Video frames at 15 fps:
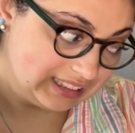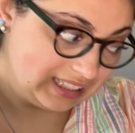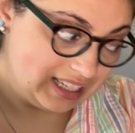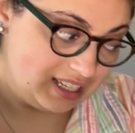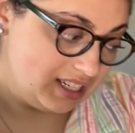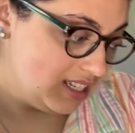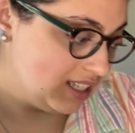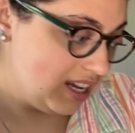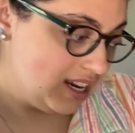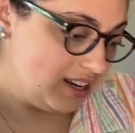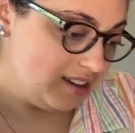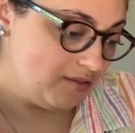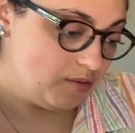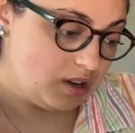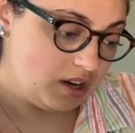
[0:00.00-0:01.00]
and
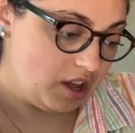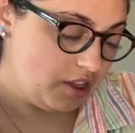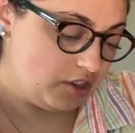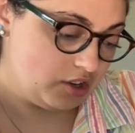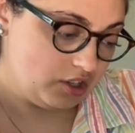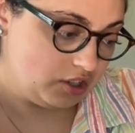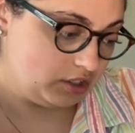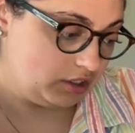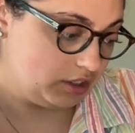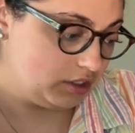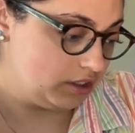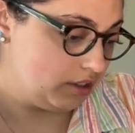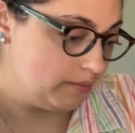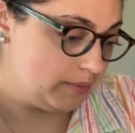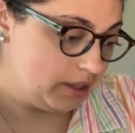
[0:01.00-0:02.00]
deciding what other little
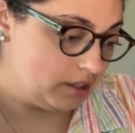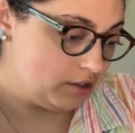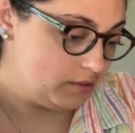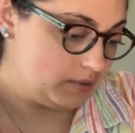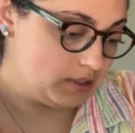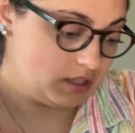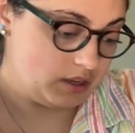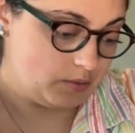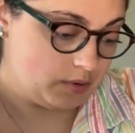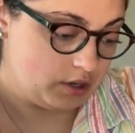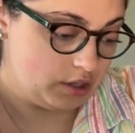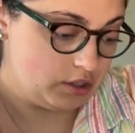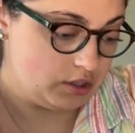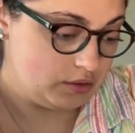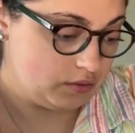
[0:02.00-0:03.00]
embellishments I want
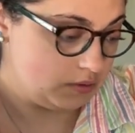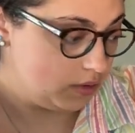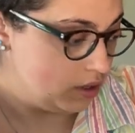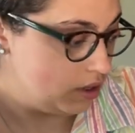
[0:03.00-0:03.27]
to do